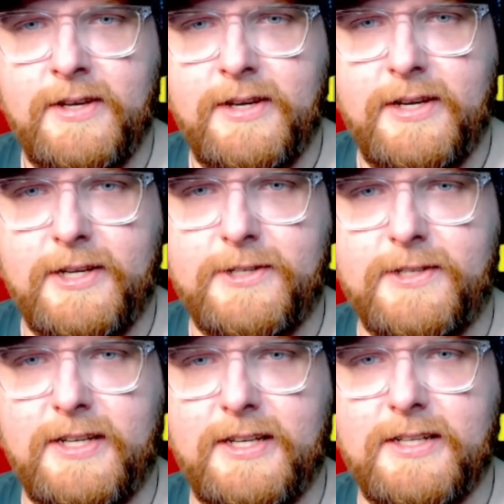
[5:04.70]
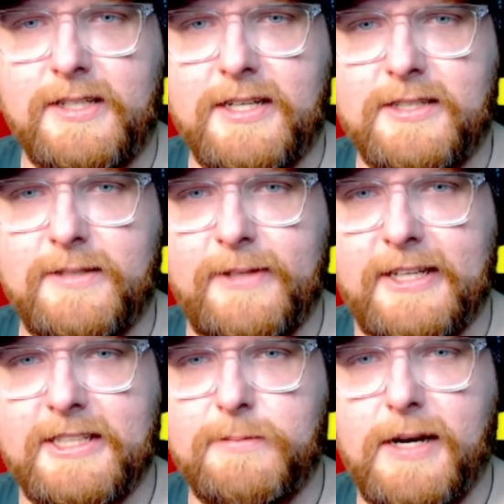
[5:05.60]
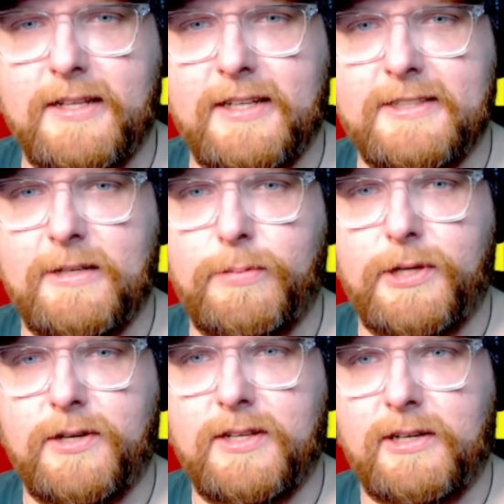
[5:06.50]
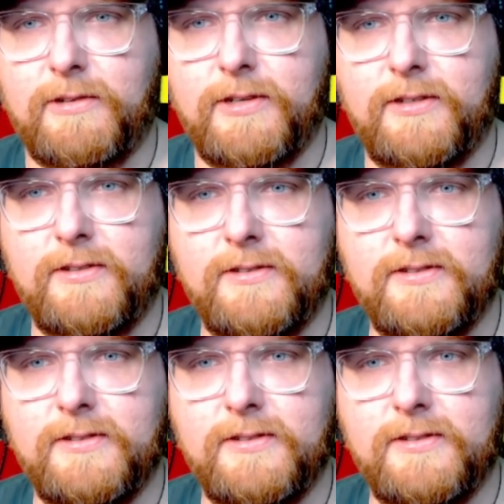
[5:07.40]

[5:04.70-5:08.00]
Interesting. It's got some like spotlights up here on the grill.